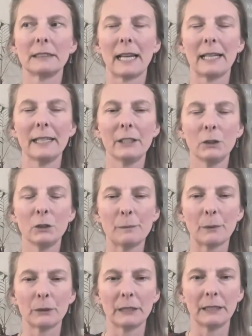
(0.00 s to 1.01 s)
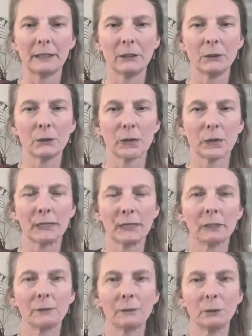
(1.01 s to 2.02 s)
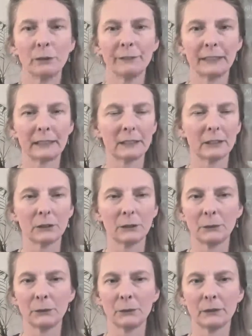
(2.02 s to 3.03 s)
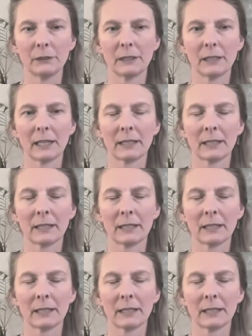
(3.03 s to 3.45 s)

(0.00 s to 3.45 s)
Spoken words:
telling your body that you're going to move it soon.